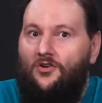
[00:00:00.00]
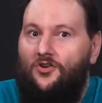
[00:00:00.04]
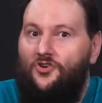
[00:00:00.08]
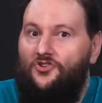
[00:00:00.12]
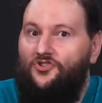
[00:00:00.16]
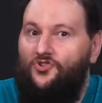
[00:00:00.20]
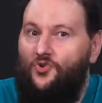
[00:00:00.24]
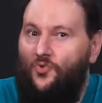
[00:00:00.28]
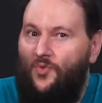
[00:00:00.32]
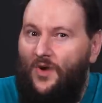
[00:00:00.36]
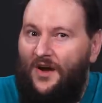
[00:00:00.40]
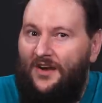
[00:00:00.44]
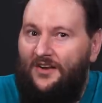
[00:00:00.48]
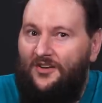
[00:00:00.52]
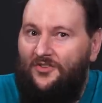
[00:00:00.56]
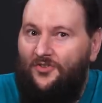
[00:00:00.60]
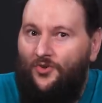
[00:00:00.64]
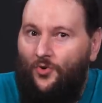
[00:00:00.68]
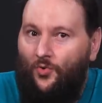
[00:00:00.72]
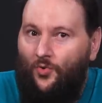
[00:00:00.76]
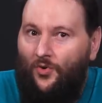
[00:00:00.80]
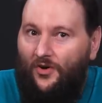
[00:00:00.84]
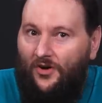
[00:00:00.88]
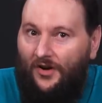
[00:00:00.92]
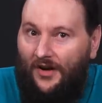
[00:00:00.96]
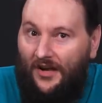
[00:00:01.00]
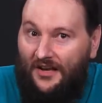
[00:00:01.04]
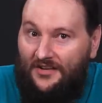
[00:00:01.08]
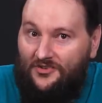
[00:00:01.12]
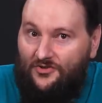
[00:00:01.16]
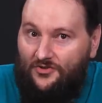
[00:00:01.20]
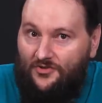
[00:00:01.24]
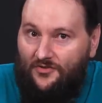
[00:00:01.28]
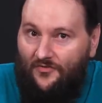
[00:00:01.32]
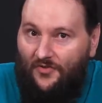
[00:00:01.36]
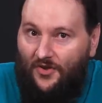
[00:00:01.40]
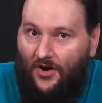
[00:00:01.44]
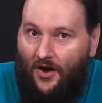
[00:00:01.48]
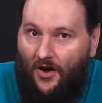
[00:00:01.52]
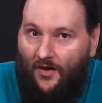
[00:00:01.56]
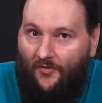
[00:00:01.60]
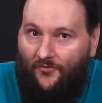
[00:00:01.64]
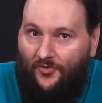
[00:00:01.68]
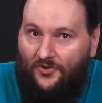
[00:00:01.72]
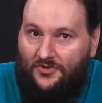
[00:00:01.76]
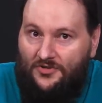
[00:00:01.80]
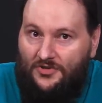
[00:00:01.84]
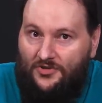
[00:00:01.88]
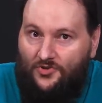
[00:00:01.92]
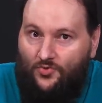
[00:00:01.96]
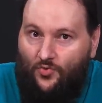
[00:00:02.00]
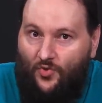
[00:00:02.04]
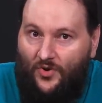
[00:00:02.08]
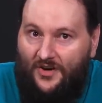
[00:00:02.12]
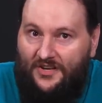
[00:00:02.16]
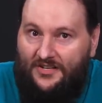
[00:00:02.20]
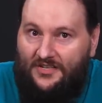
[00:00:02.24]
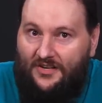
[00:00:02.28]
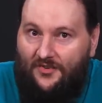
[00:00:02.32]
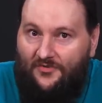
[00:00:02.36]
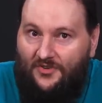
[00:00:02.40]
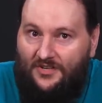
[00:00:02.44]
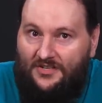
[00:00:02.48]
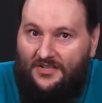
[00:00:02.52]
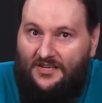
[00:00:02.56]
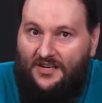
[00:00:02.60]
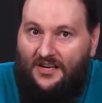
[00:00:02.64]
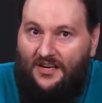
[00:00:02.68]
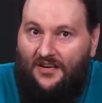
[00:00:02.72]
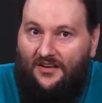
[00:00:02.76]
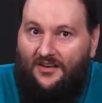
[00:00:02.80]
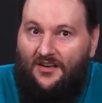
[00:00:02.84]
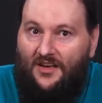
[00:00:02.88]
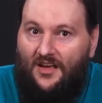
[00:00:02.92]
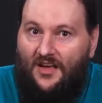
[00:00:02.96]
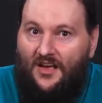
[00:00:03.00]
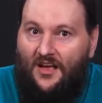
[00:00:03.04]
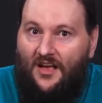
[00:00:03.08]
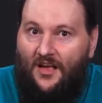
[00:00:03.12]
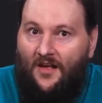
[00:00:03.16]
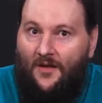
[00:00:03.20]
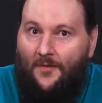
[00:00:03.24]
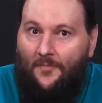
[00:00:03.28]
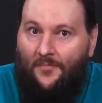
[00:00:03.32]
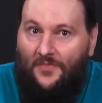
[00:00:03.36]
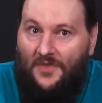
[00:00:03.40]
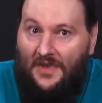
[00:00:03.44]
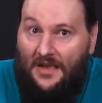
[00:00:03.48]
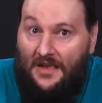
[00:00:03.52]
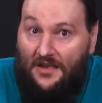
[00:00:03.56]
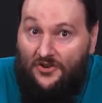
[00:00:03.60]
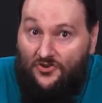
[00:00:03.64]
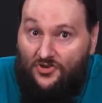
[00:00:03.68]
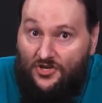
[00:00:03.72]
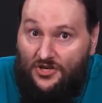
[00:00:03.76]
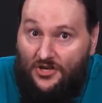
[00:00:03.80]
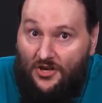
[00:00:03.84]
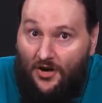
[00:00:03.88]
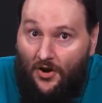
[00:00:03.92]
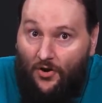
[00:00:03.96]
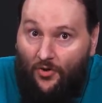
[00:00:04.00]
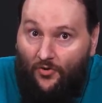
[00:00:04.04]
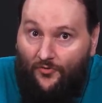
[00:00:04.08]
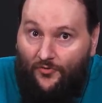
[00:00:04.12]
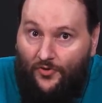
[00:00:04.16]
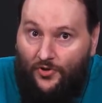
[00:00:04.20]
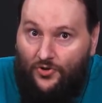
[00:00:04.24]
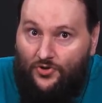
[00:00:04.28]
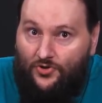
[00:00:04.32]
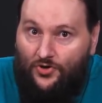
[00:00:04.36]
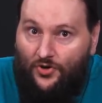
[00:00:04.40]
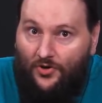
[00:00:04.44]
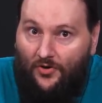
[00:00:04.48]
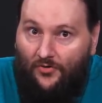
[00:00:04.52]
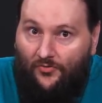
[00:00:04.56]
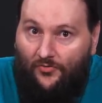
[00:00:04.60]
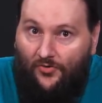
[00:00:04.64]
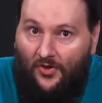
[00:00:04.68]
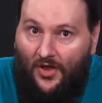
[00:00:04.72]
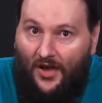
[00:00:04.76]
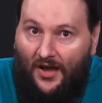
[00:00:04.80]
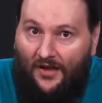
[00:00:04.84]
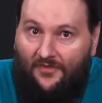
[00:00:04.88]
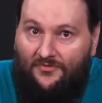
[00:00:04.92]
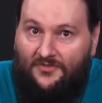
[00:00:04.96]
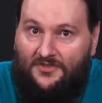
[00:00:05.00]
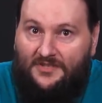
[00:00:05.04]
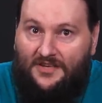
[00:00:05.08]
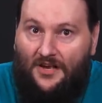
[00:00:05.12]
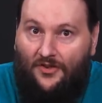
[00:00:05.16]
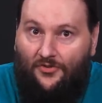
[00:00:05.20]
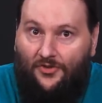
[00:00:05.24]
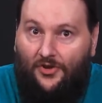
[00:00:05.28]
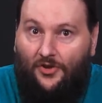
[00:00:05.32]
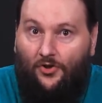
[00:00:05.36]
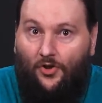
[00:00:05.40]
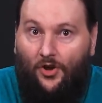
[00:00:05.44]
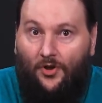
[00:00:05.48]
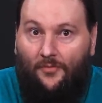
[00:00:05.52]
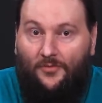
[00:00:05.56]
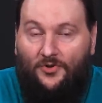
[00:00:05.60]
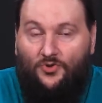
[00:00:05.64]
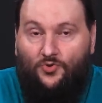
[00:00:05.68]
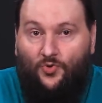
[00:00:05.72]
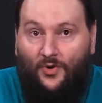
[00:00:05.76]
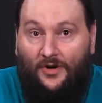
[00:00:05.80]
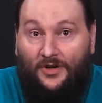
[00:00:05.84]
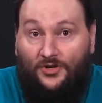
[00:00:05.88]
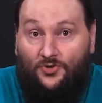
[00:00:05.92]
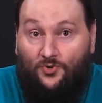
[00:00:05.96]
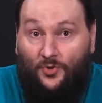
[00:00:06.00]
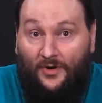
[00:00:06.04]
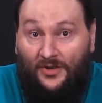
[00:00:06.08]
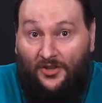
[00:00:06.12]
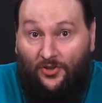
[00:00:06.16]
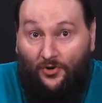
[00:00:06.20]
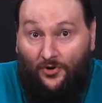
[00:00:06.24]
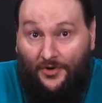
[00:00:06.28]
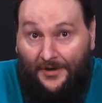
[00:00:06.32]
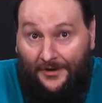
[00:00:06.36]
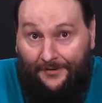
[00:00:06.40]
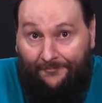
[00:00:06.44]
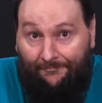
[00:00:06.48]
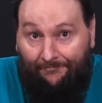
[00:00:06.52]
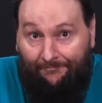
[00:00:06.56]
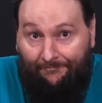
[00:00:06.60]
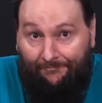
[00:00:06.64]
So why did the organizers of the conference in 2017, the NGO Future of Life, sound the alarm in 2023?